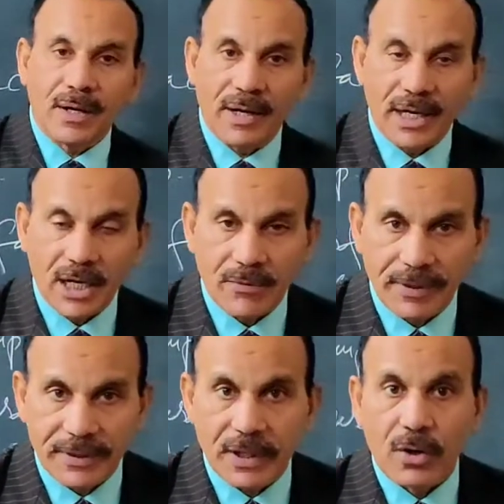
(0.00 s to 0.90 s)

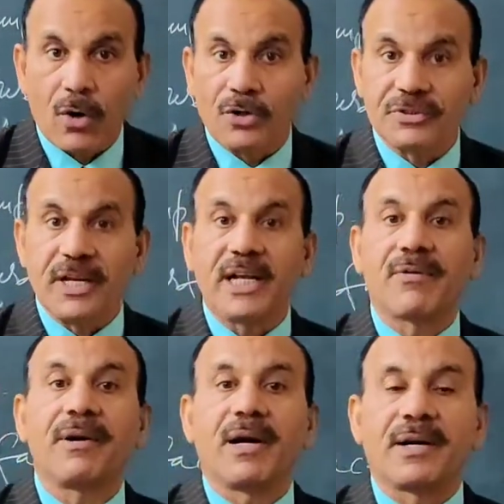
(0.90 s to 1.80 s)
liquid or the
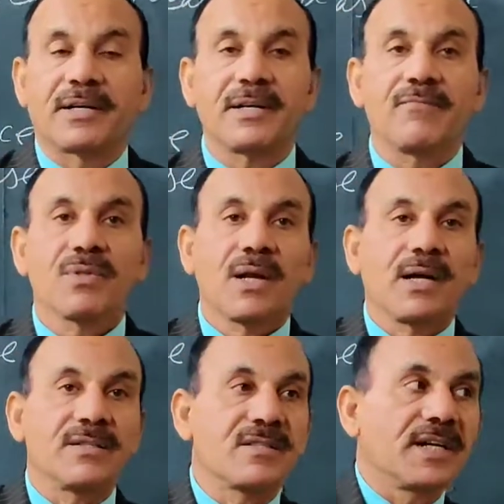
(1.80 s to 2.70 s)
liquid under
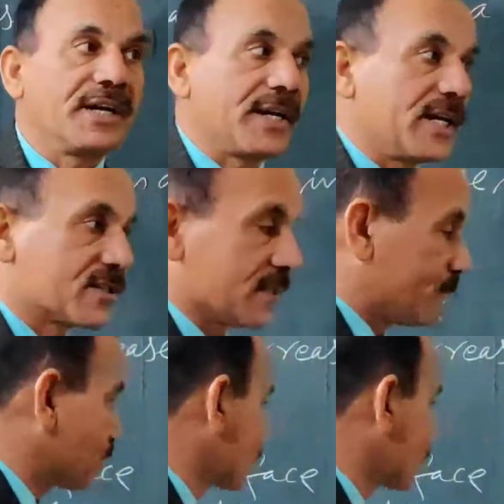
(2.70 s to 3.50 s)
consideration.